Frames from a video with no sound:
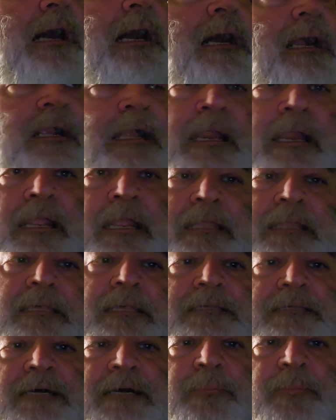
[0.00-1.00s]
I got to get
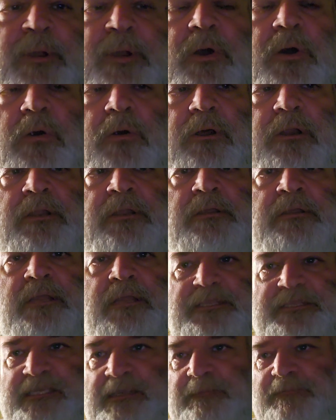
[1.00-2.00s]
this up and going.
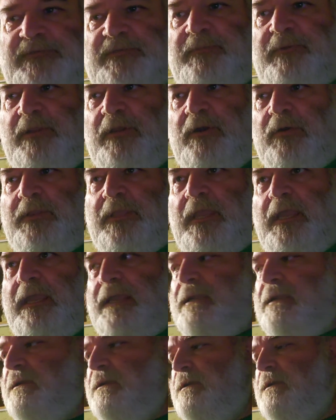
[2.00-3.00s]
It seems to be
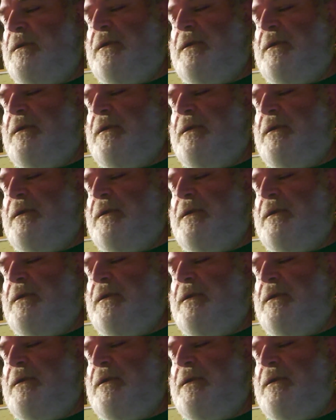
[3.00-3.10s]
okay.